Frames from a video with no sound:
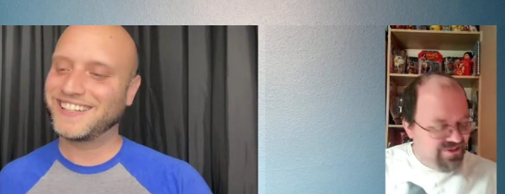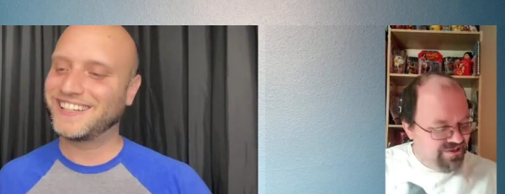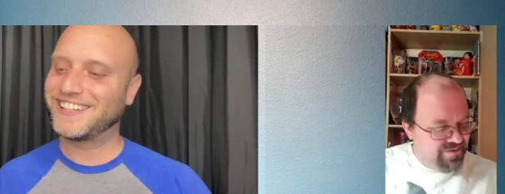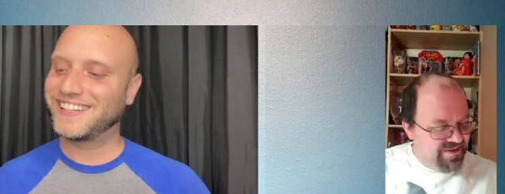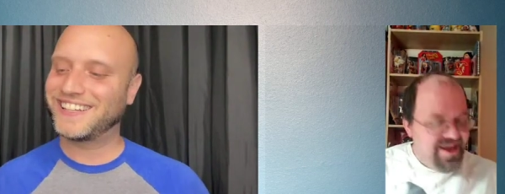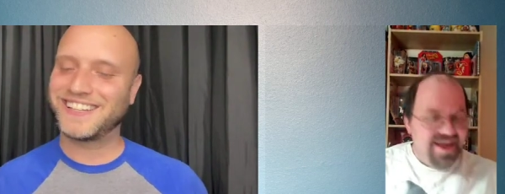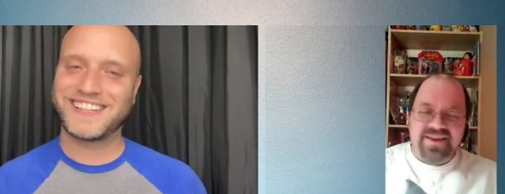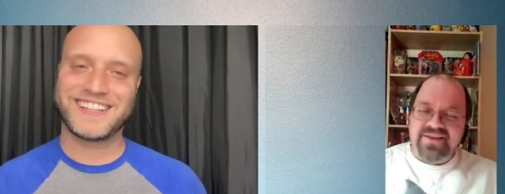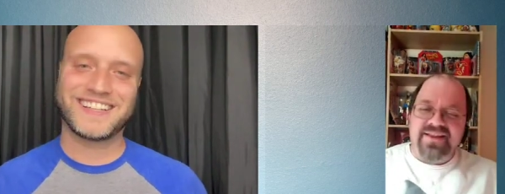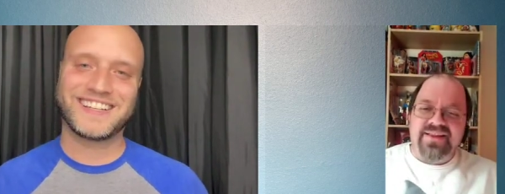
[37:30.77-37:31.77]
Speaker 1: an issue with it,
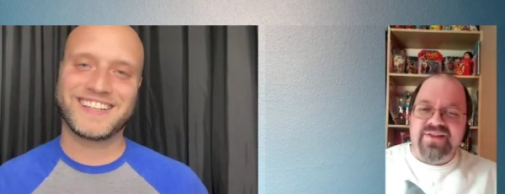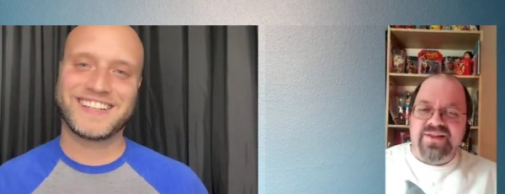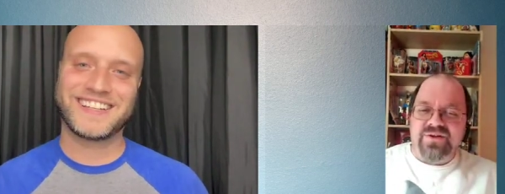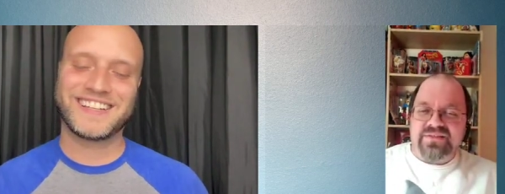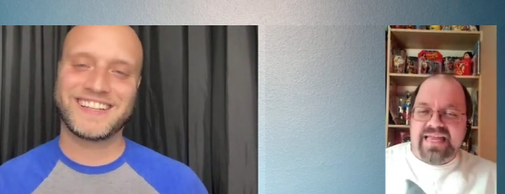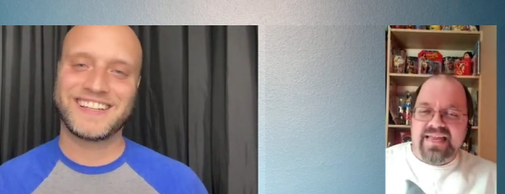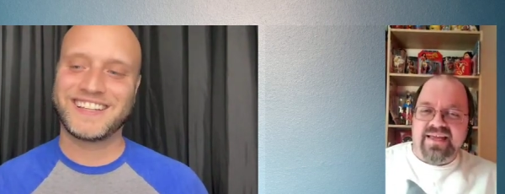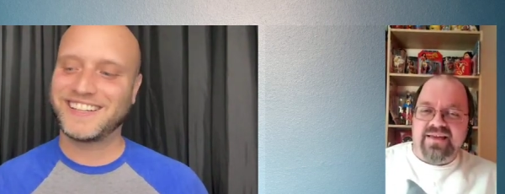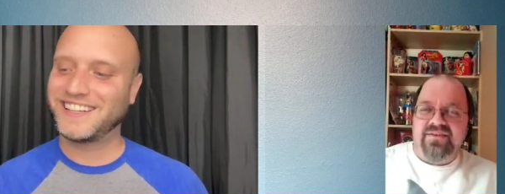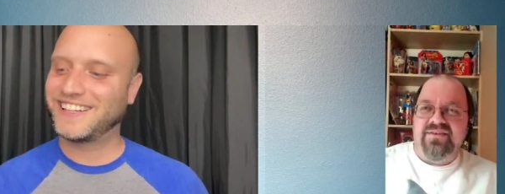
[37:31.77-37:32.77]
and then, like he looked
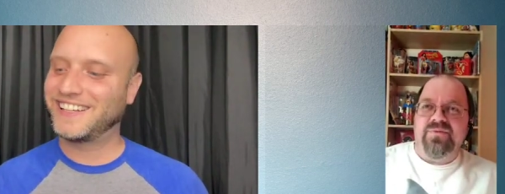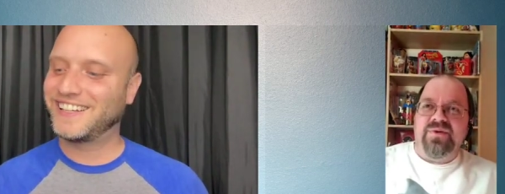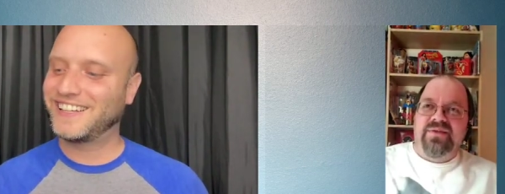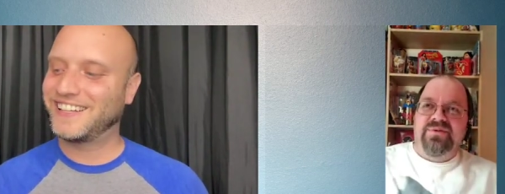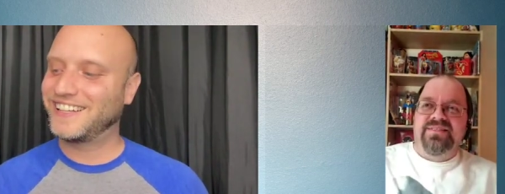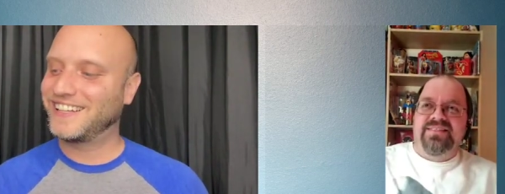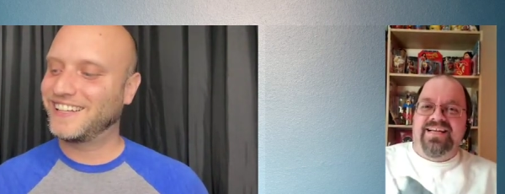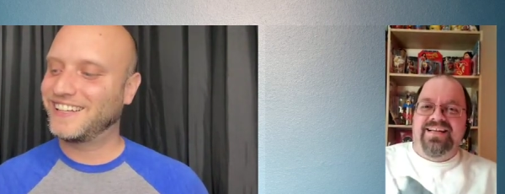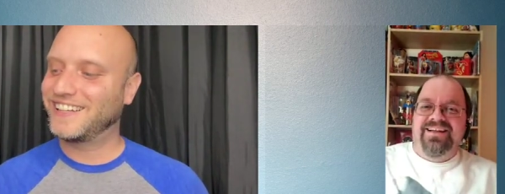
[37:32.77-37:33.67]
naked when he was